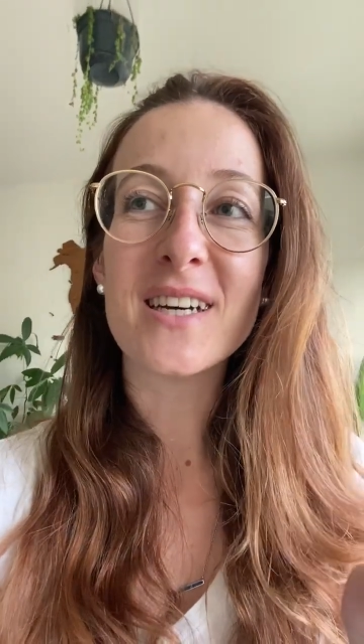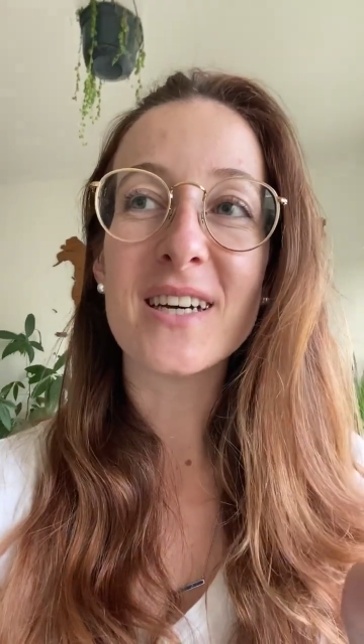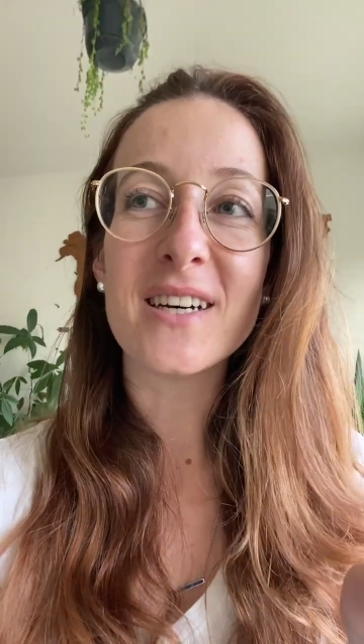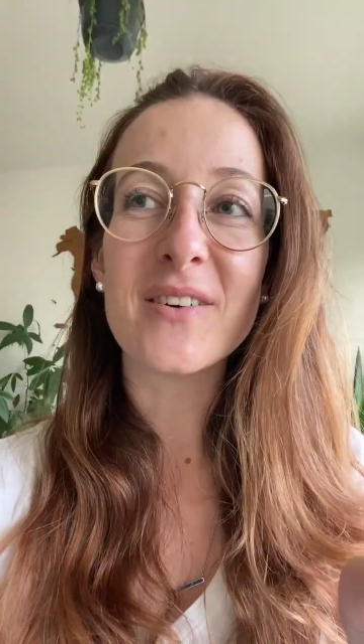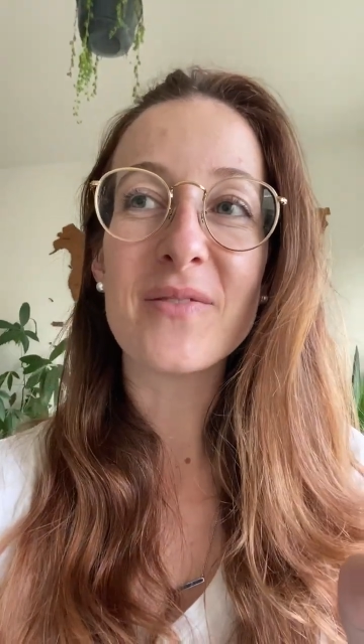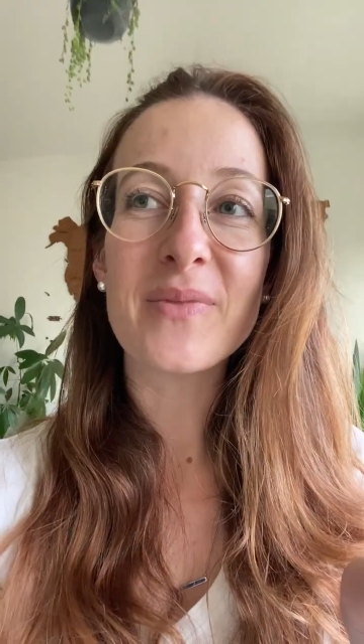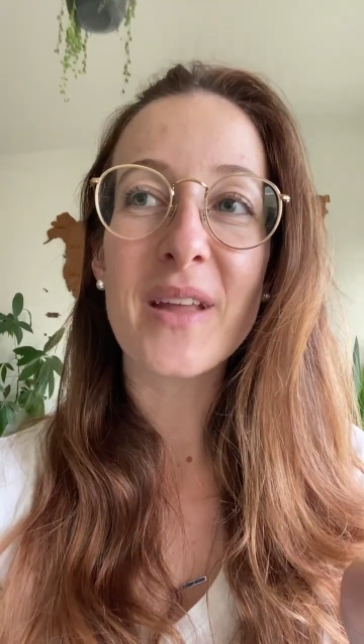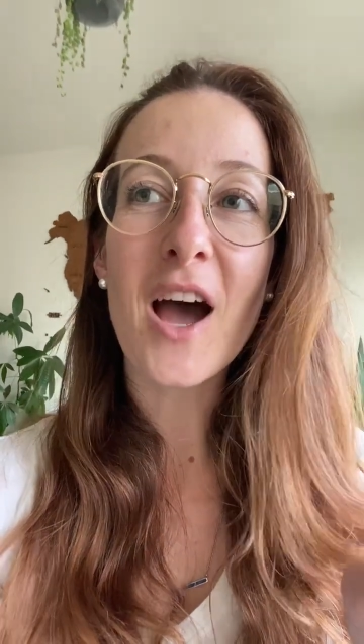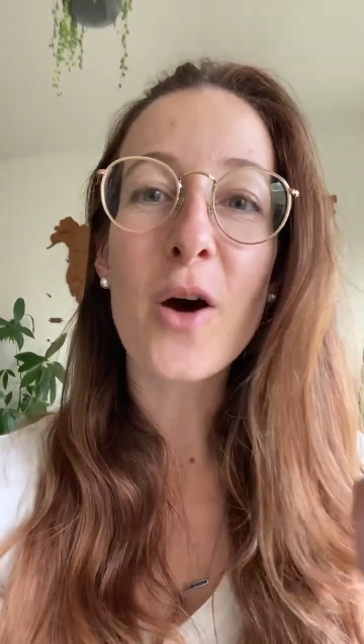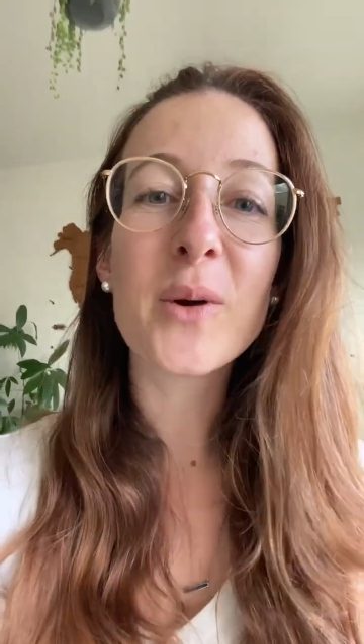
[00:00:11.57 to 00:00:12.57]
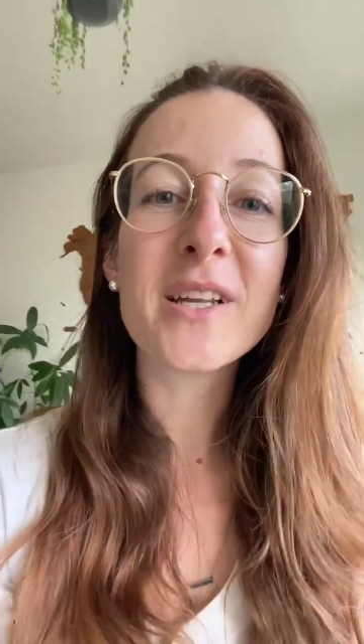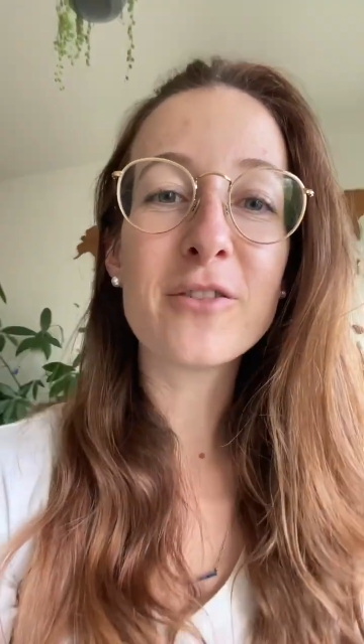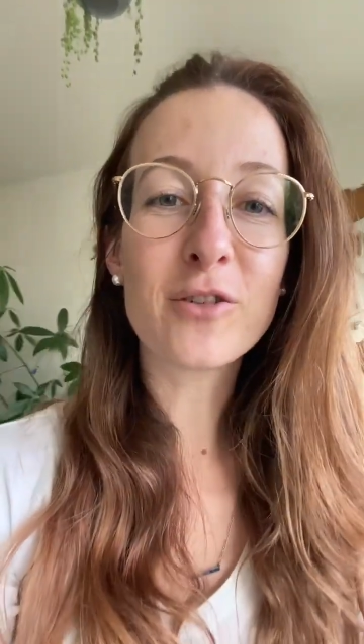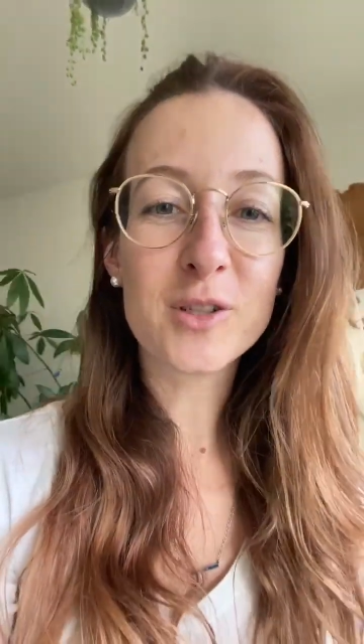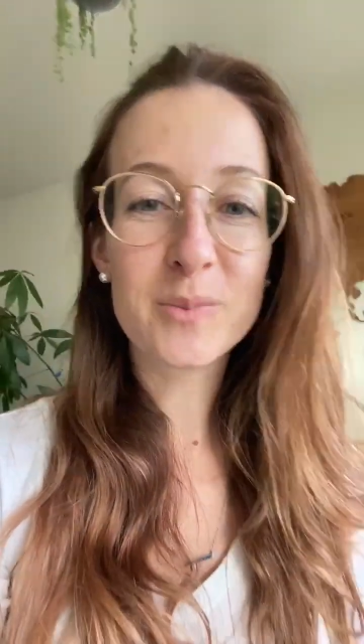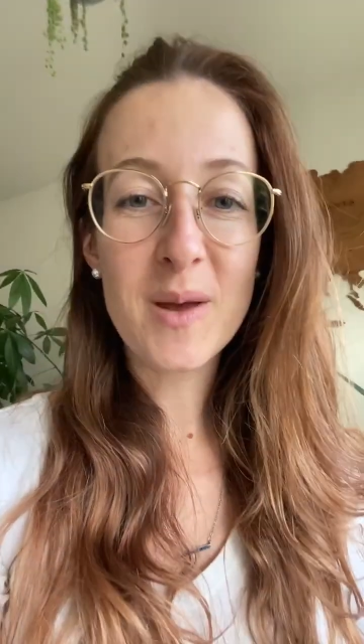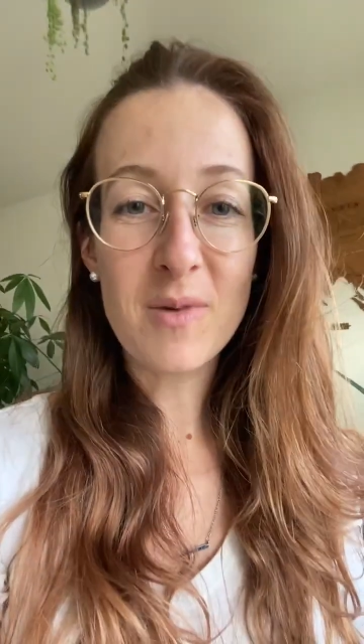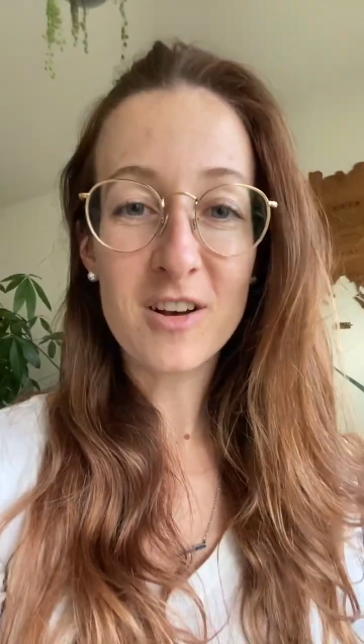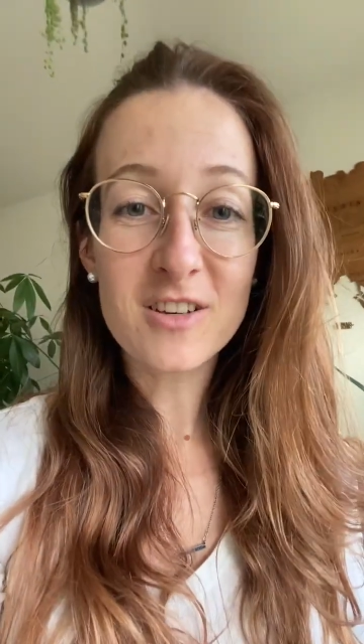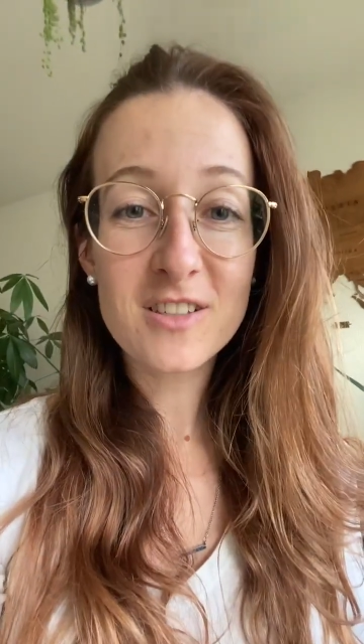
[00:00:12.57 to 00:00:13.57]
how I defogged my
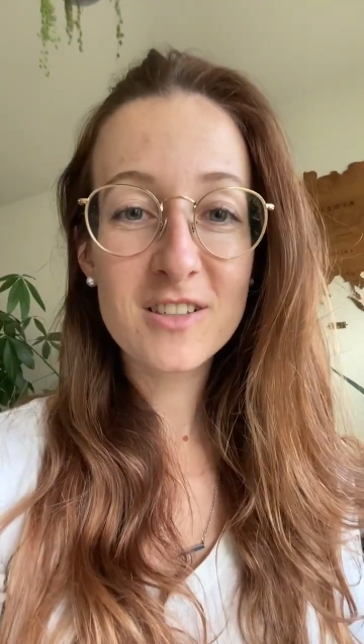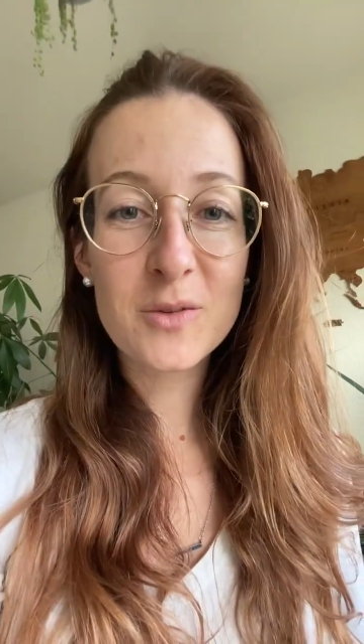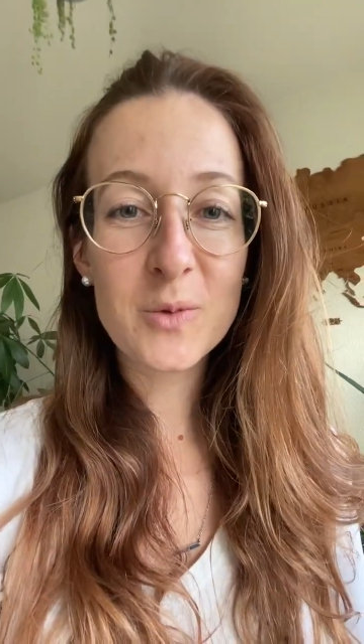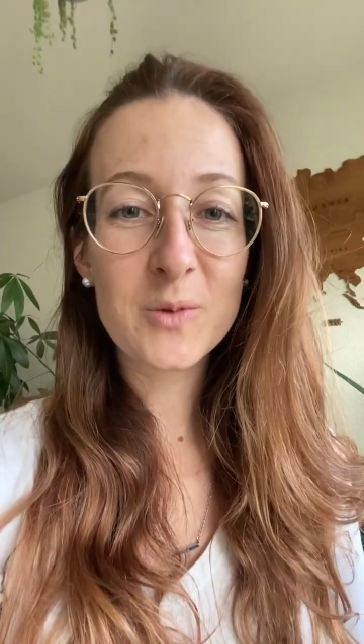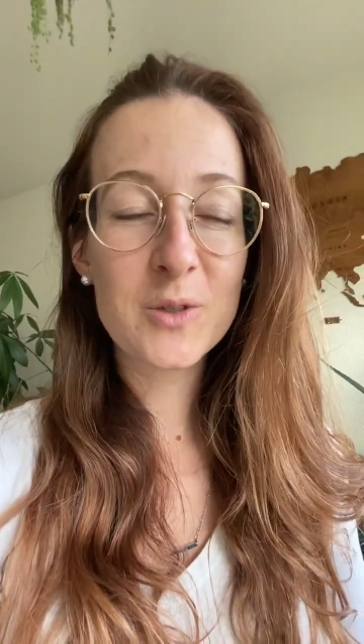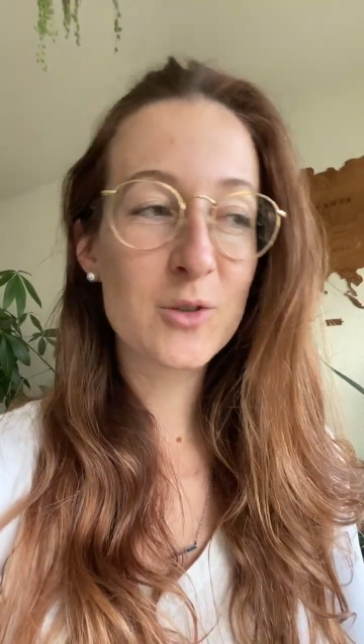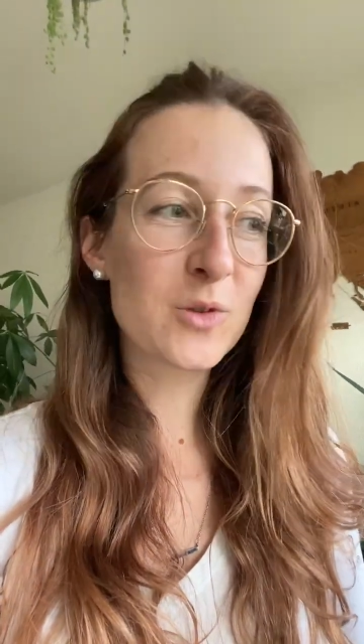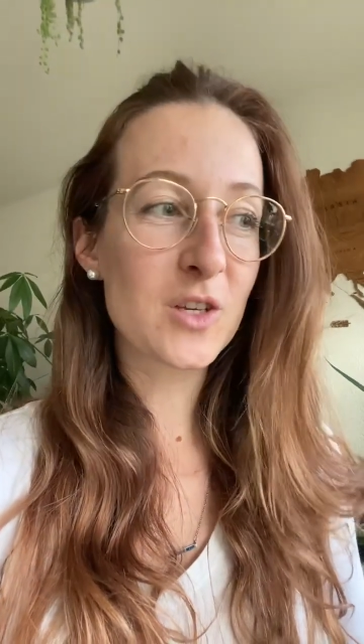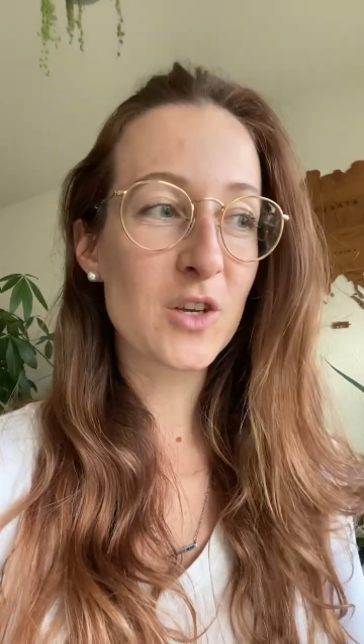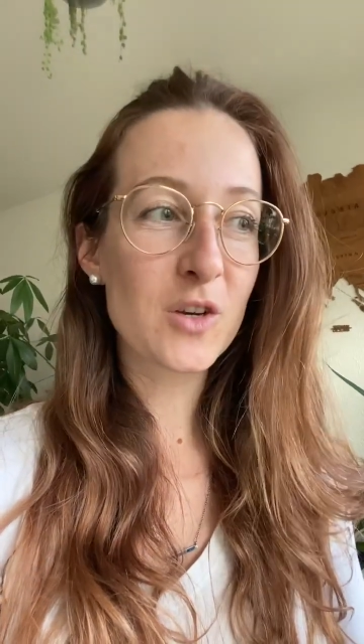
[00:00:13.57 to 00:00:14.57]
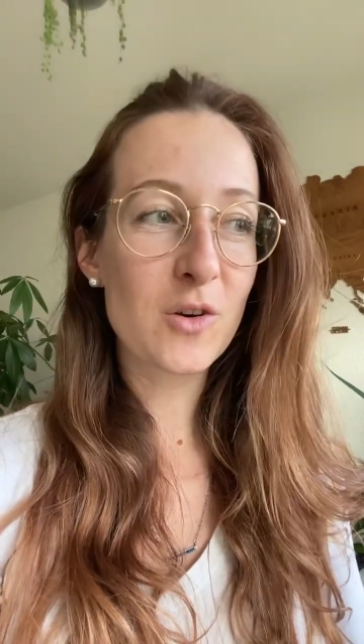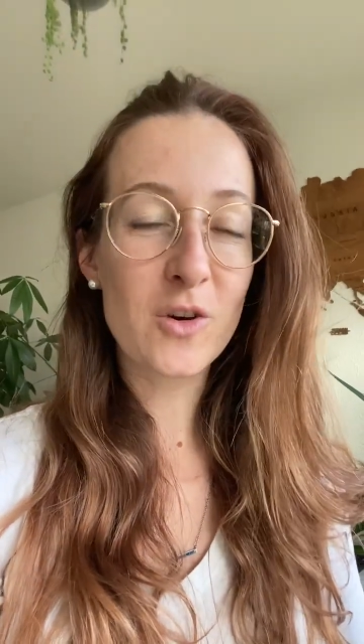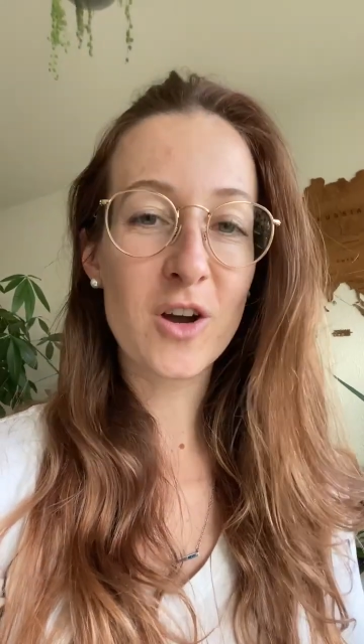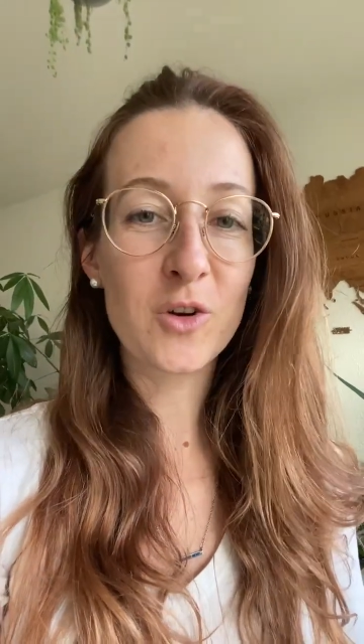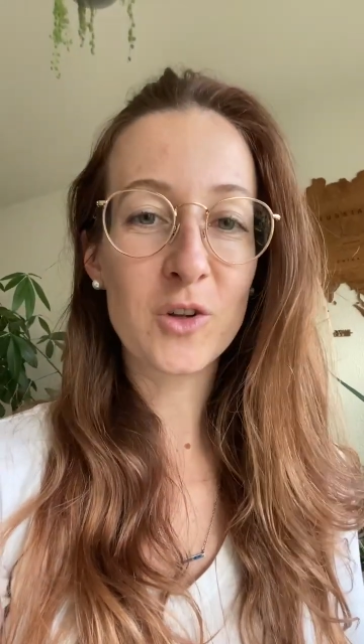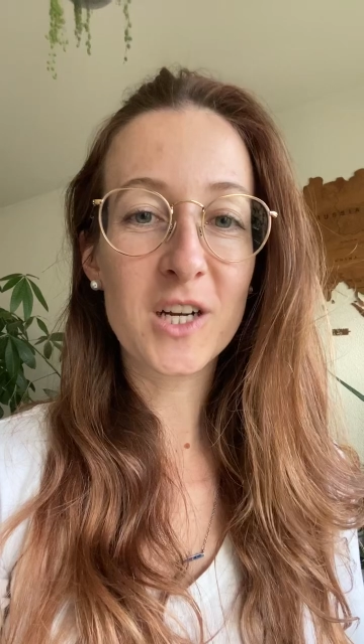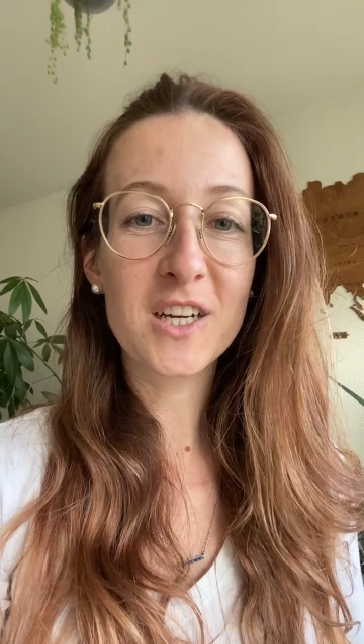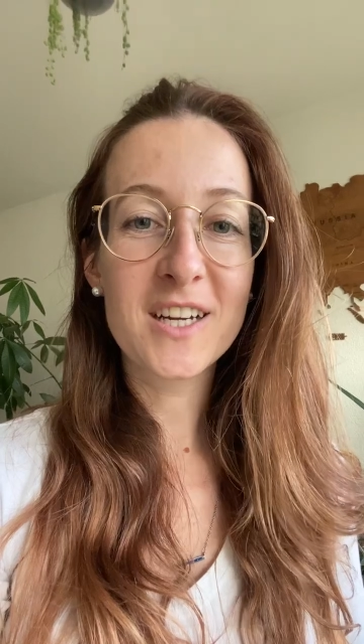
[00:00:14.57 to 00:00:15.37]
mask using Coca-Cola.